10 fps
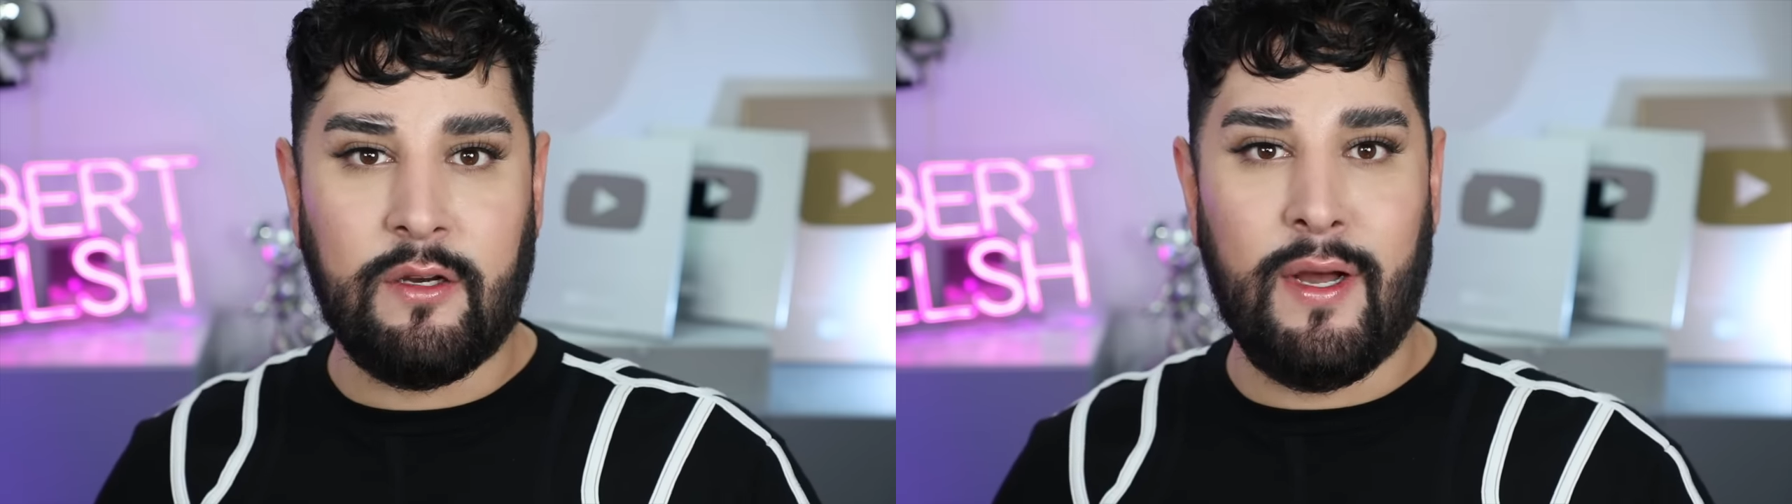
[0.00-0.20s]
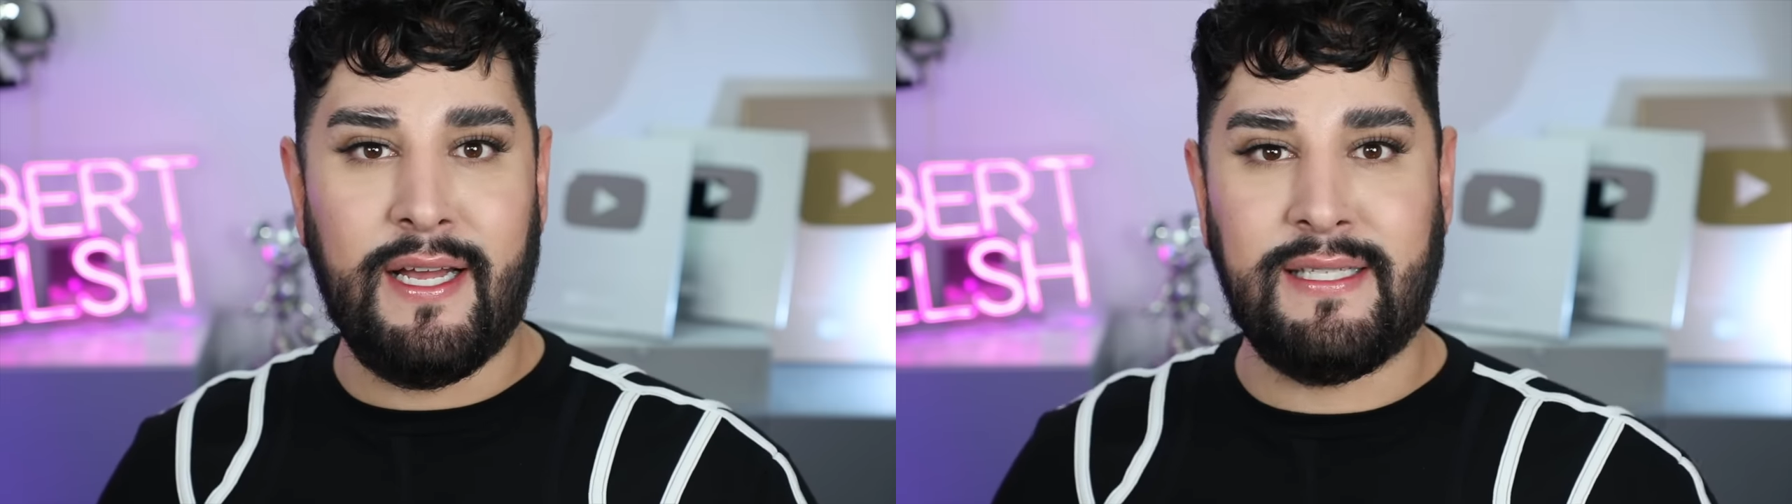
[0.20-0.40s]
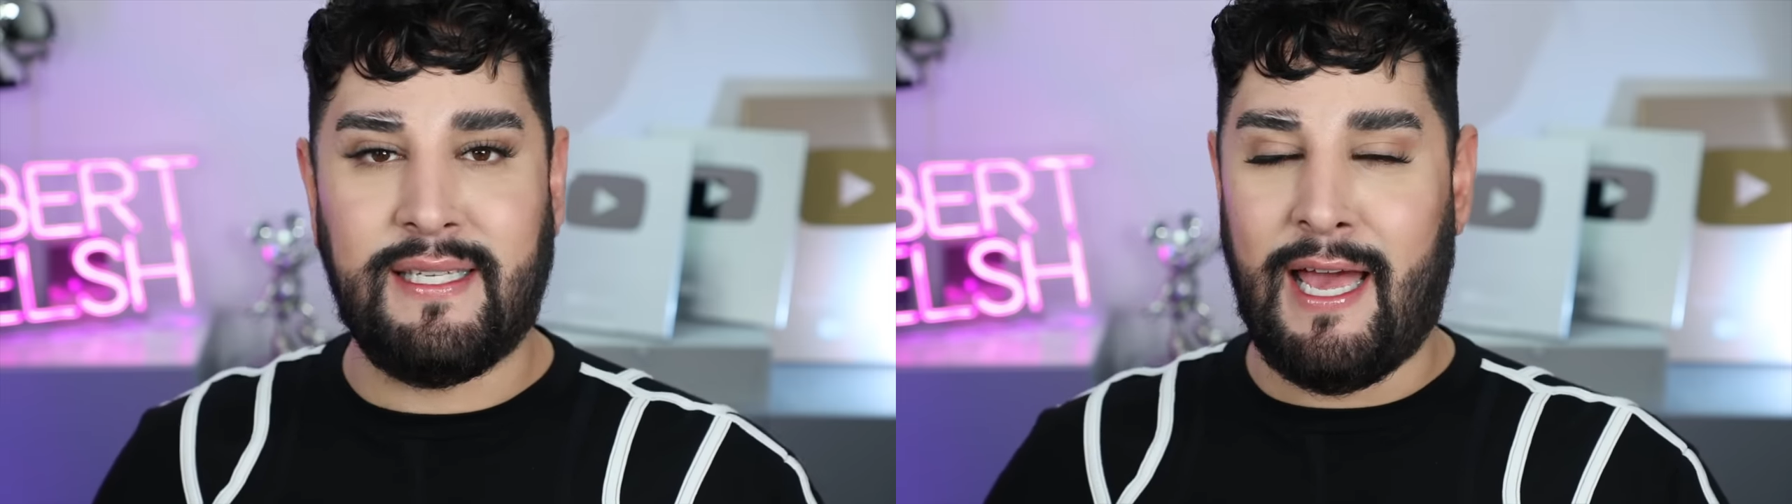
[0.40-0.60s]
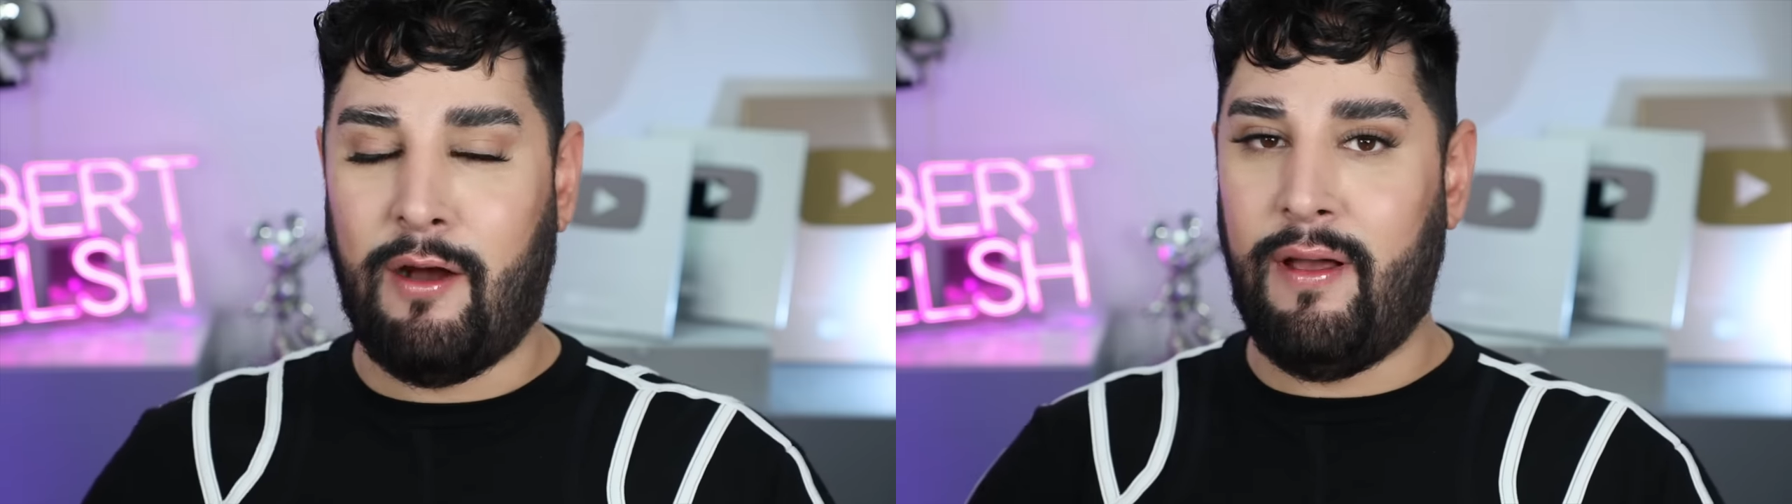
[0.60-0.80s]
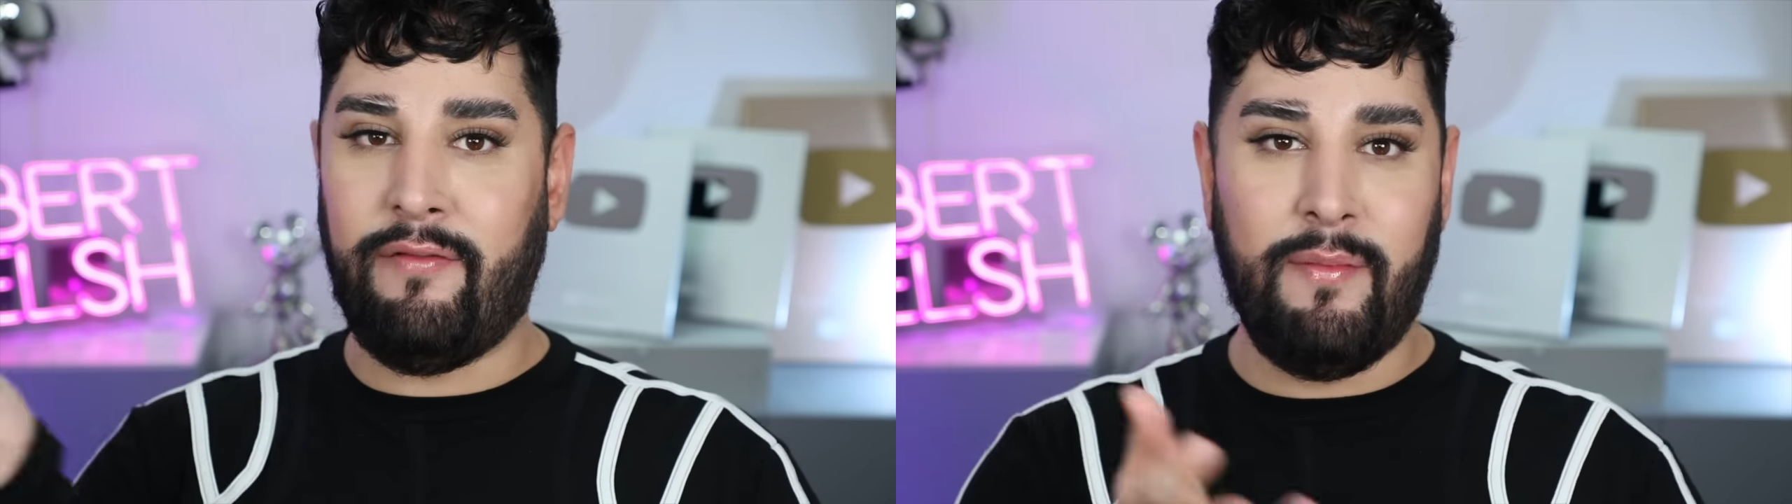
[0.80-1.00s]
whereas
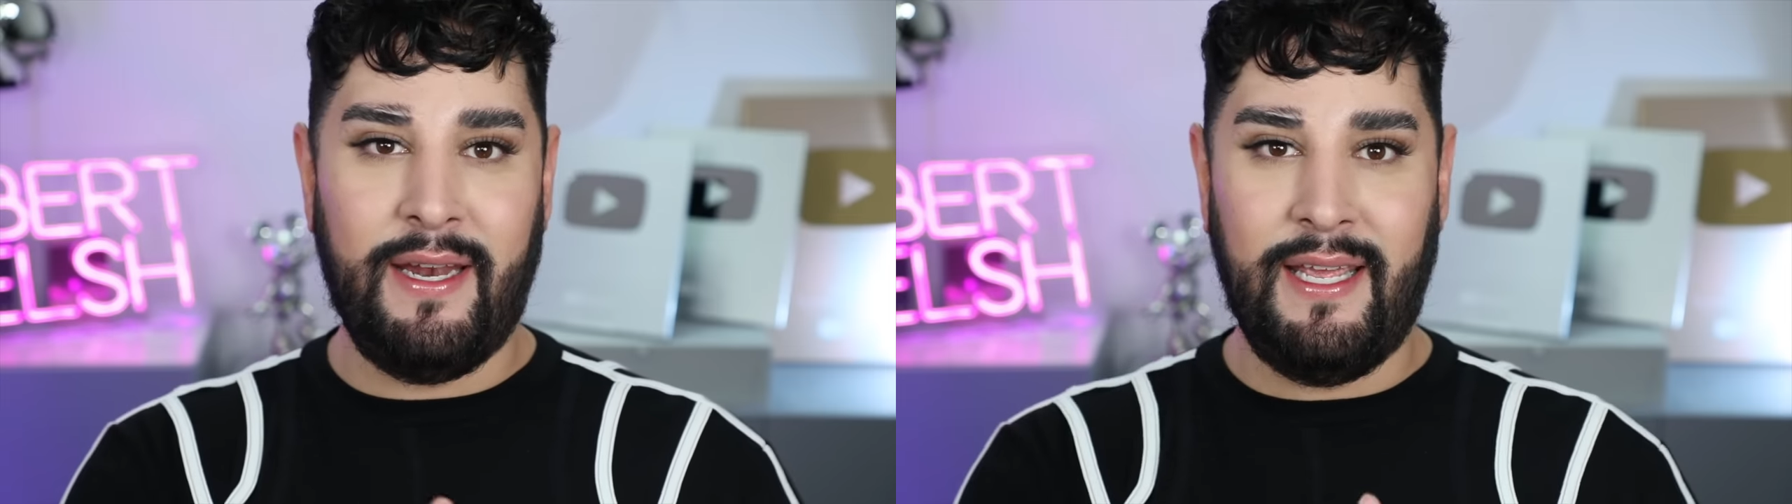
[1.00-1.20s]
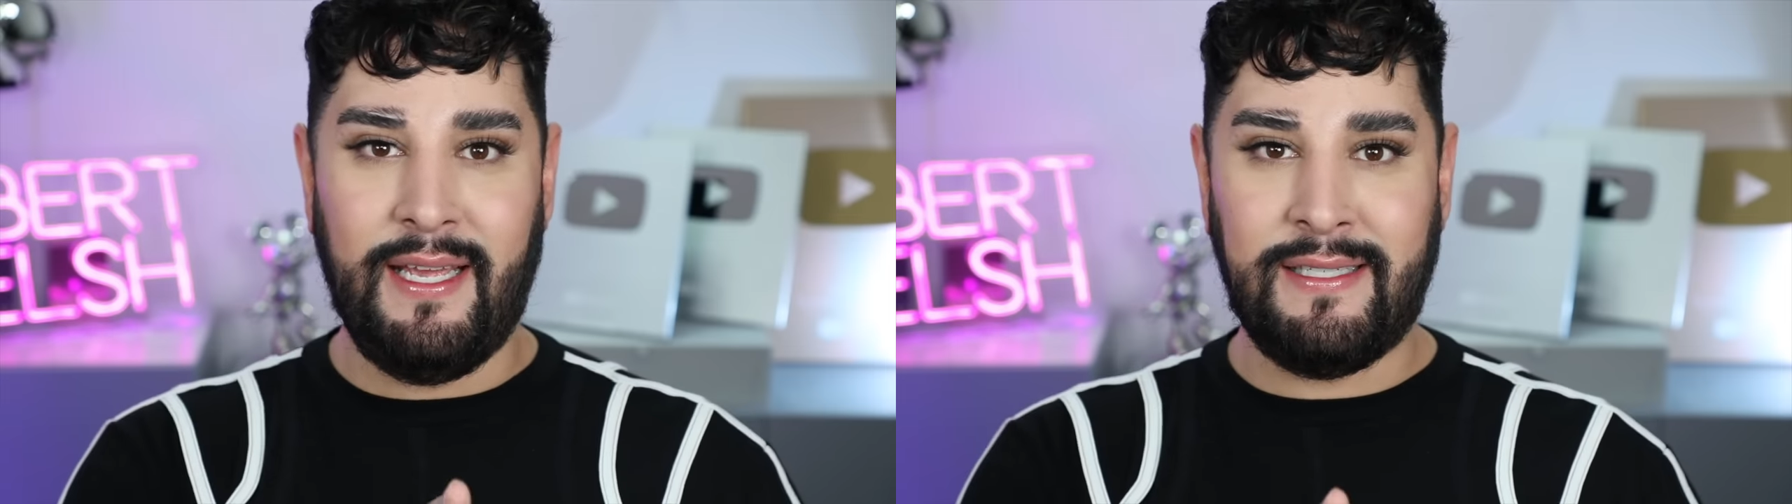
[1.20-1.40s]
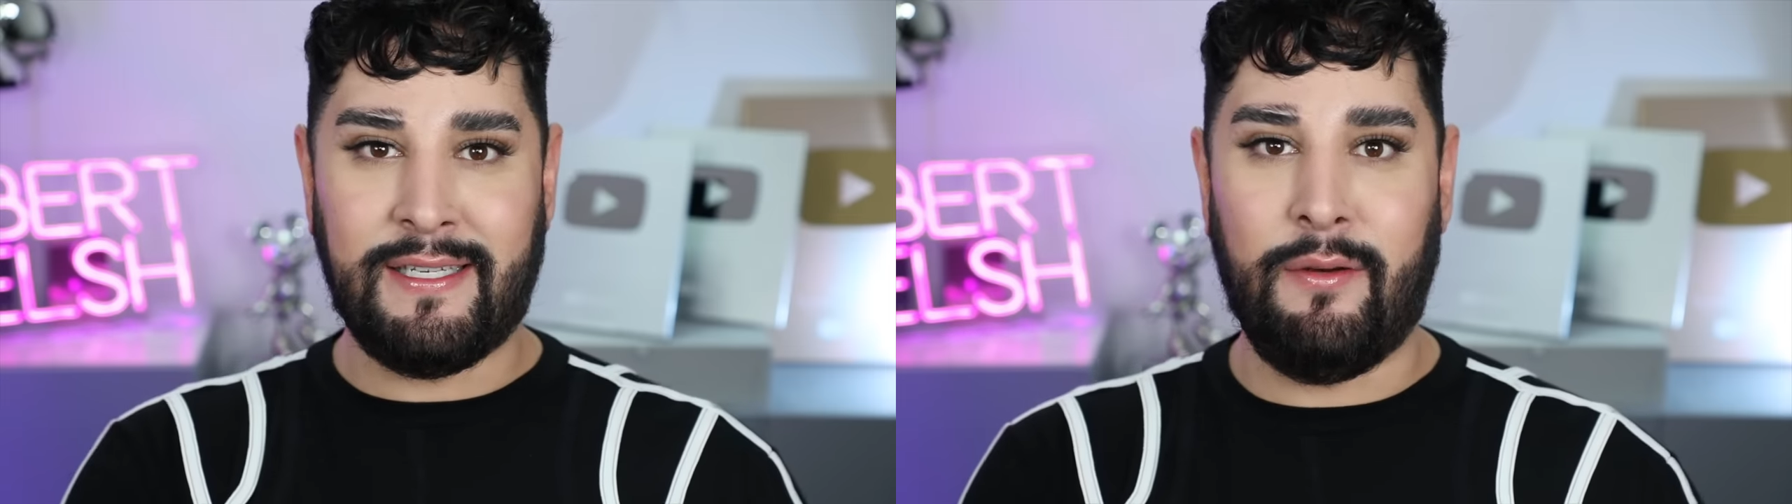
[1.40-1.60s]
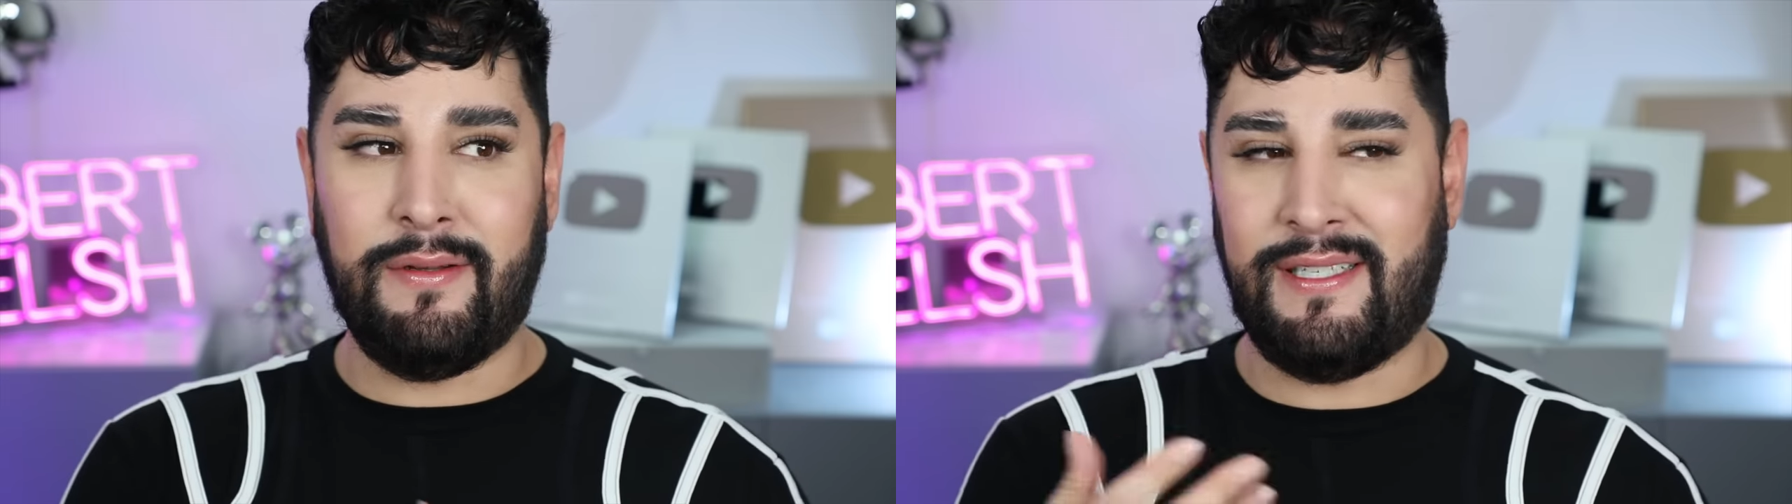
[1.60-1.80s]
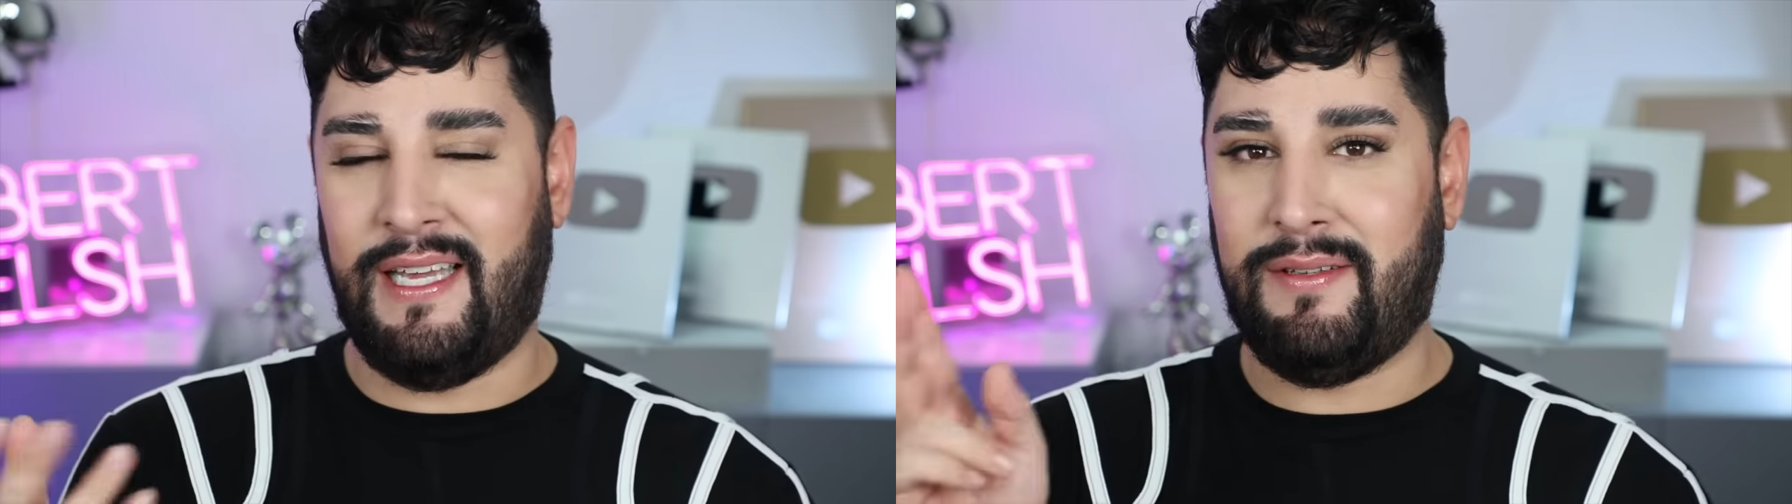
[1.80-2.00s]
however many years ago
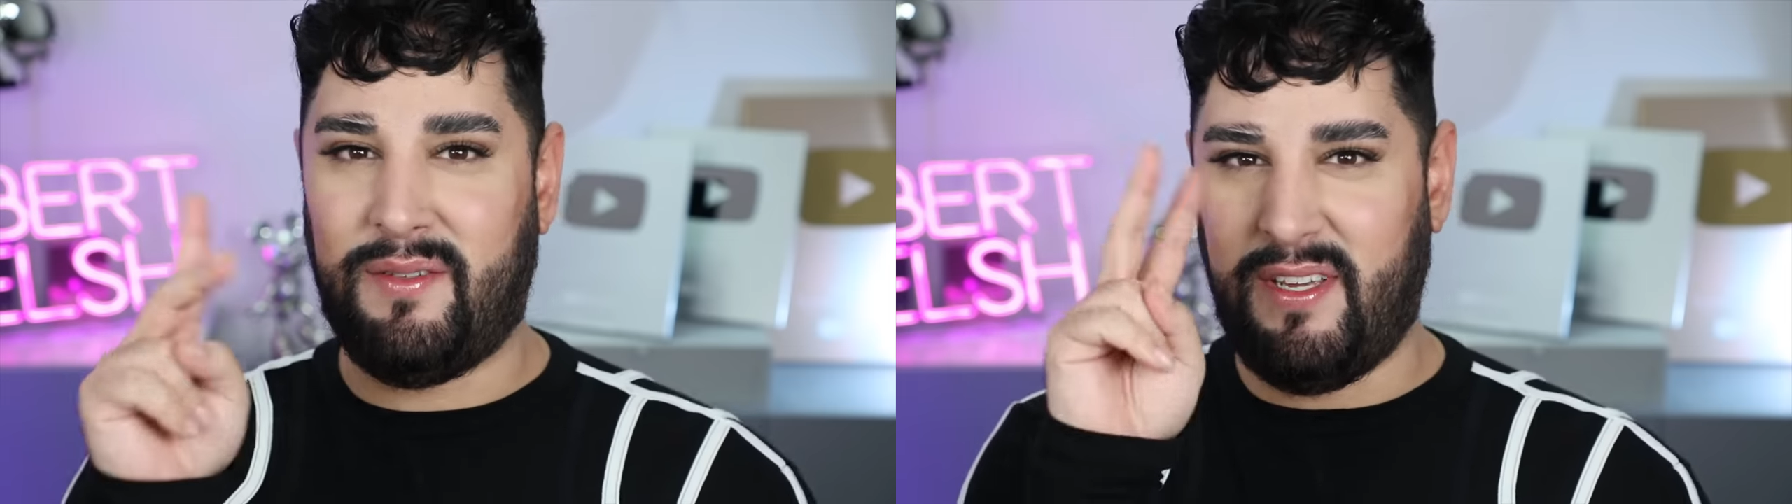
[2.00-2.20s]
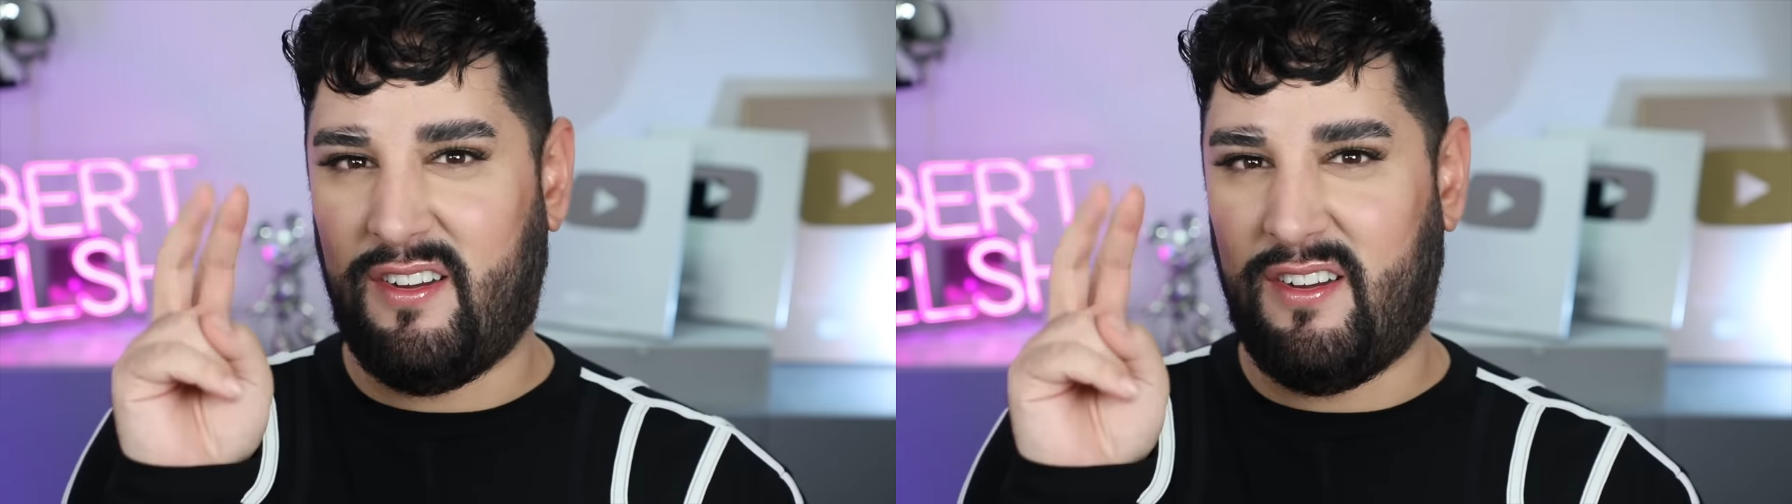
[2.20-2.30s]
it was a bit